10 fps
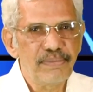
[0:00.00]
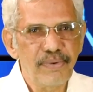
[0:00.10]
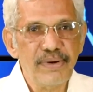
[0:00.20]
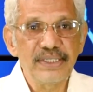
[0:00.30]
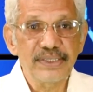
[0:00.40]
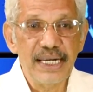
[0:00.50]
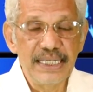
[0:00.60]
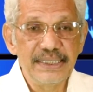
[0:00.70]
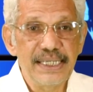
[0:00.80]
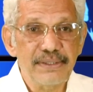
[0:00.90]
Proteins are
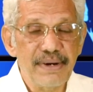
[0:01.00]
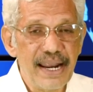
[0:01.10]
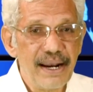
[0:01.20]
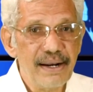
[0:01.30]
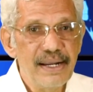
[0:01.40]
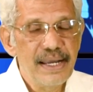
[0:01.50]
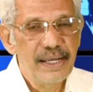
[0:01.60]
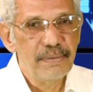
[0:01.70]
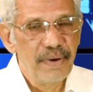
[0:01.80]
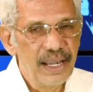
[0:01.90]
easier to handle.
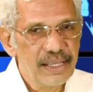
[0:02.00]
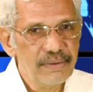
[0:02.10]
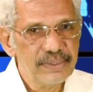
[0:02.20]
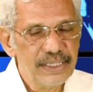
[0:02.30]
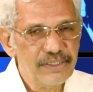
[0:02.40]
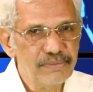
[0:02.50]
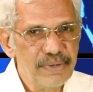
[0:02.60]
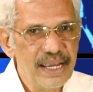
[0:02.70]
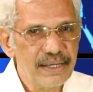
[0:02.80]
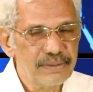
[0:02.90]
The molecules that you
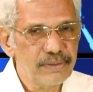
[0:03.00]
make